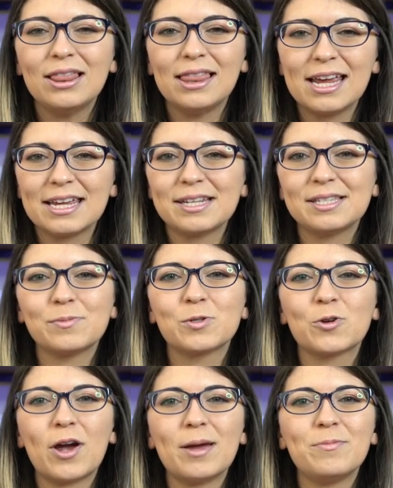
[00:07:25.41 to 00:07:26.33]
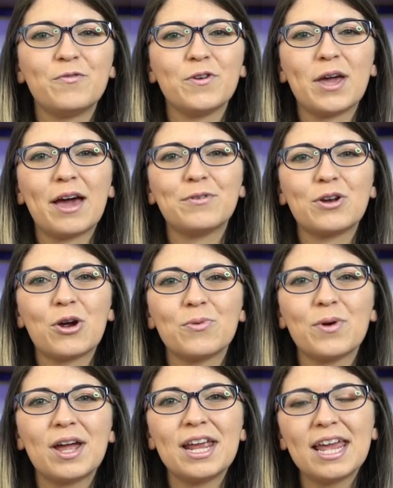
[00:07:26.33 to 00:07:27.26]
like and subscribe if you haven't
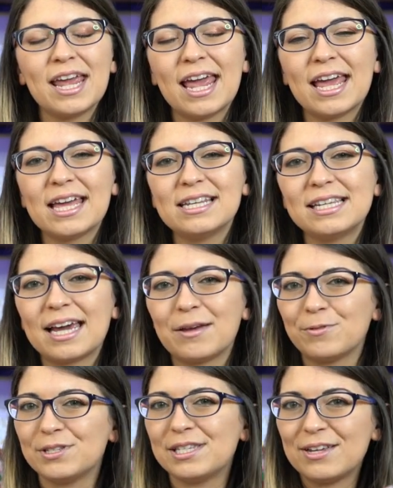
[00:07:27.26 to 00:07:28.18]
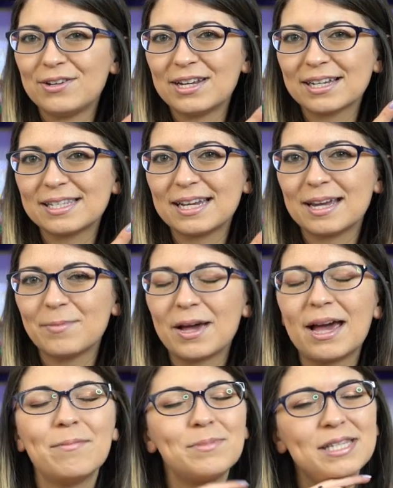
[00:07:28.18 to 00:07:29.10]
already. And I will see you next time.
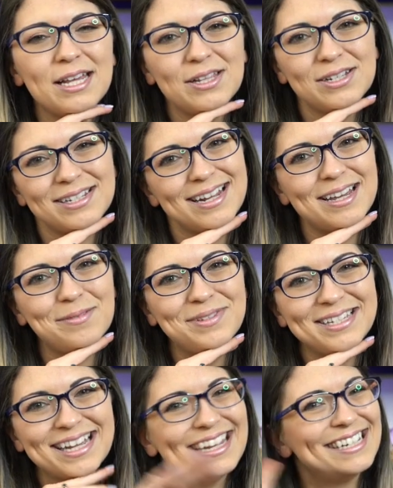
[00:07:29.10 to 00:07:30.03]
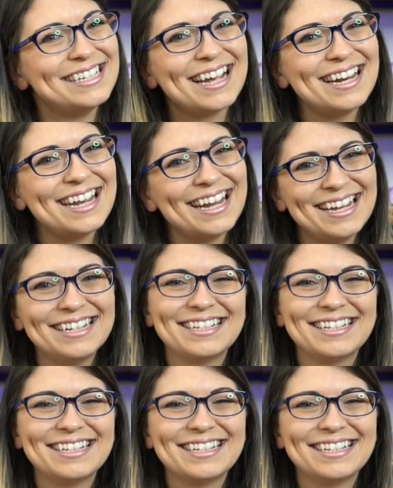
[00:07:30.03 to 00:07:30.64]
I'm Sailor Snubs. Jane.